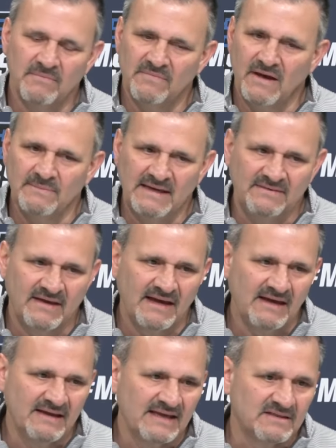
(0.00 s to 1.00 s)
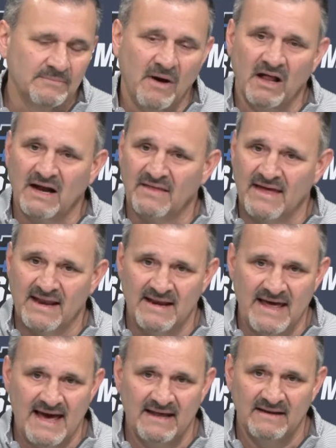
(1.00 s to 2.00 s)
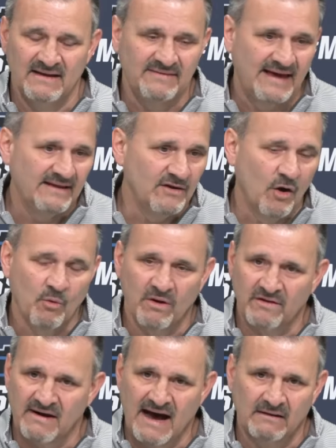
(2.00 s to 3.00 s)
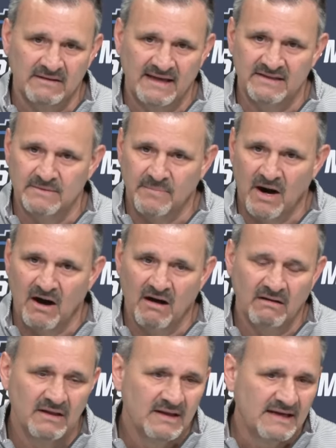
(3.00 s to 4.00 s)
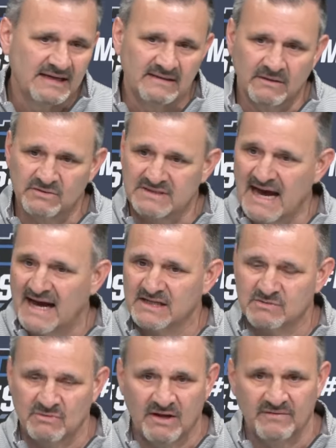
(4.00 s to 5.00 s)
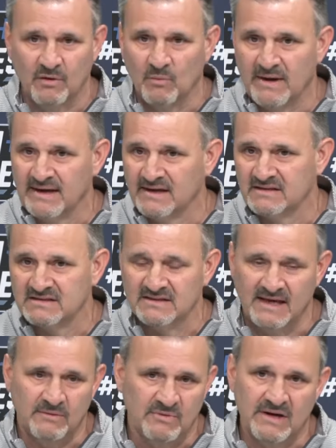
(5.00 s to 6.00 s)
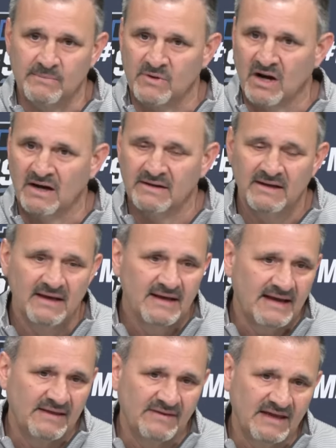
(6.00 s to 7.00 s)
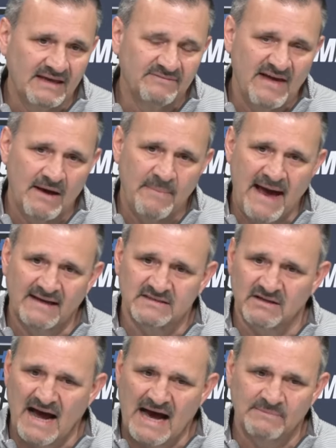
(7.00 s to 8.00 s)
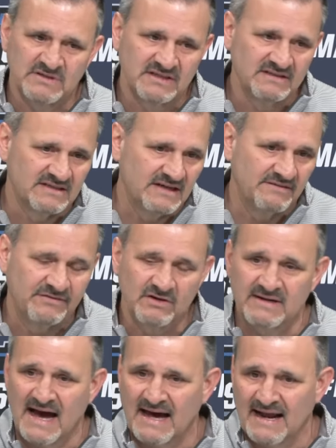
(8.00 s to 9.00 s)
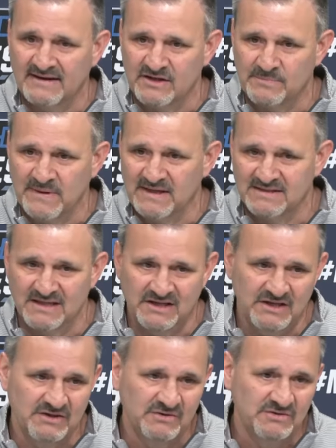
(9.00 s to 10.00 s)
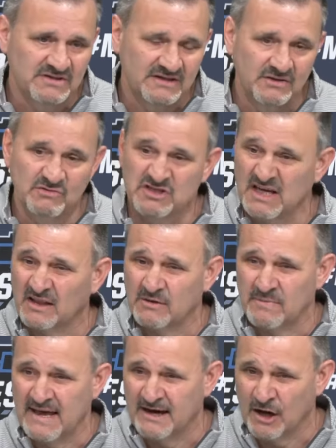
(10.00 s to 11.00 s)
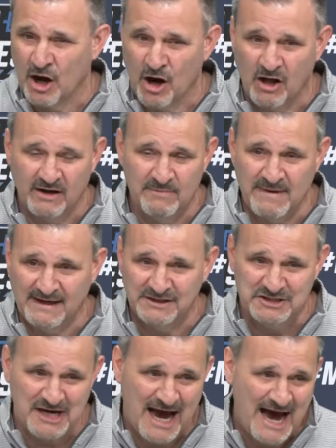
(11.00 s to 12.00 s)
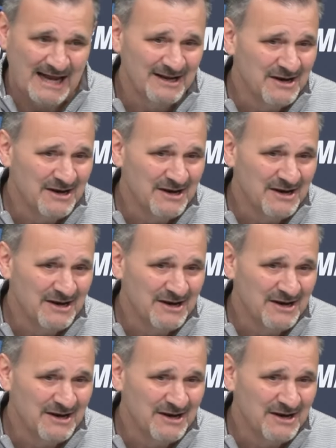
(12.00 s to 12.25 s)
I mean, they get the ball out of that net, and they know where they're outletting the ball, and those guys run the wings, and they rim run, and they give that passer options. And if you're not on your P's and Q's, and you celebrate it all on a made shot,